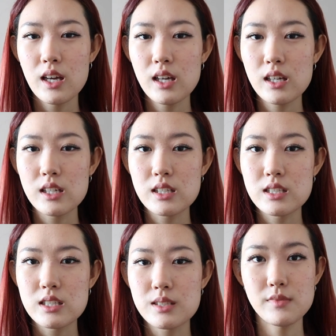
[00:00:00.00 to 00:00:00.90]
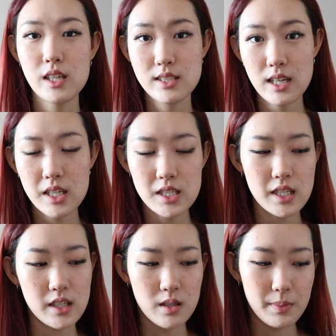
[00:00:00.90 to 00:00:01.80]
and exciting to
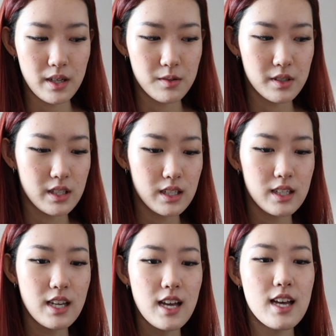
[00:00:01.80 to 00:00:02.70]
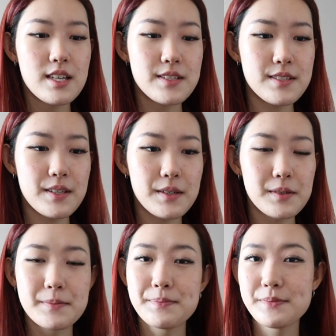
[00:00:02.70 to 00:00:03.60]
hear about really
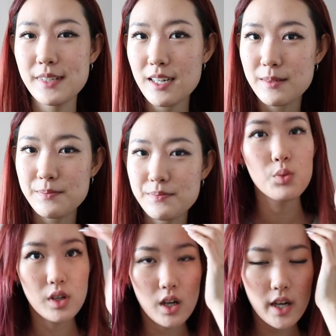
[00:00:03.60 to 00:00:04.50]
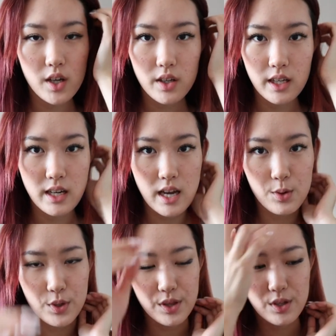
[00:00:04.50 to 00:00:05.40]
so yeah we got out an
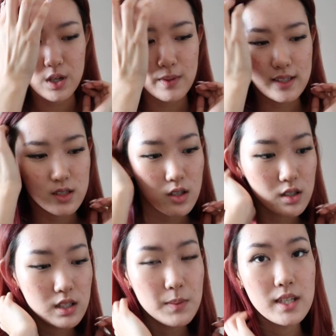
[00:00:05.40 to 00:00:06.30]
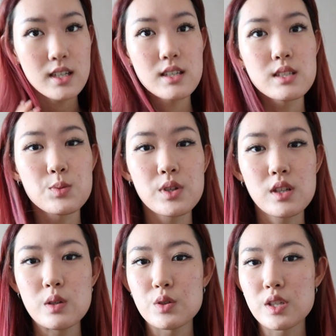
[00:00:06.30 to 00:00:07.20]
hour and 30 minutes early because
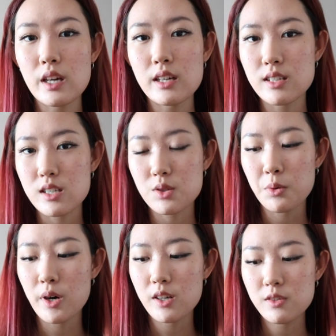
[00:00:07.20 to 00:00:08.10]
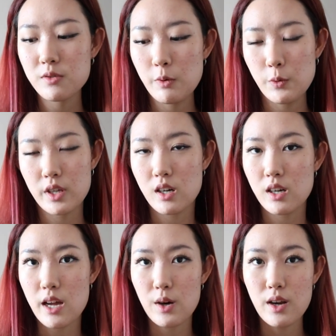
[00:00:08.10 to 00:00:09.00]
we usually end at 12, but we
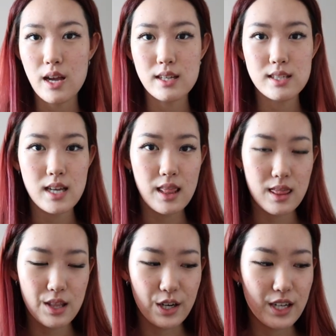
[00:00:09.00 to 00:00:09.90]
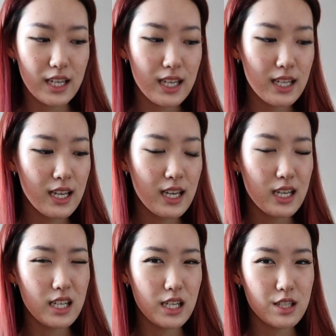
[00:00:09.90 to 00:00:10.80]
got out at
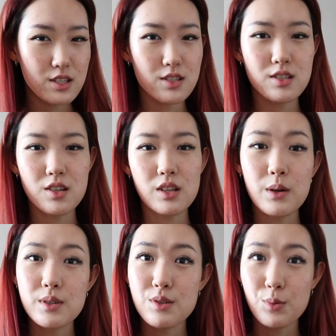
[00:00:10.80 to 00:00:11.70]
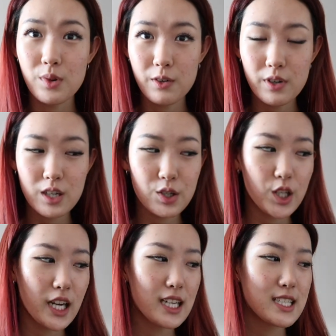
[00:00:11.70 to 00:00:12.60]
10.30-ish, so that was really freaking
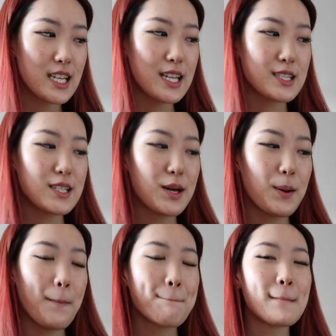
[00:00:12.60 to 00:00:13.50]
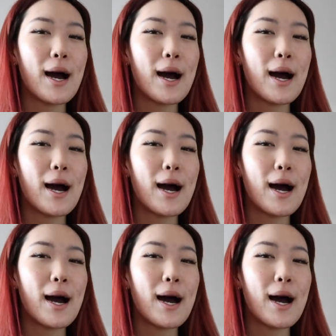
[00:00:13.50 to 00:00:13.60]
great. And so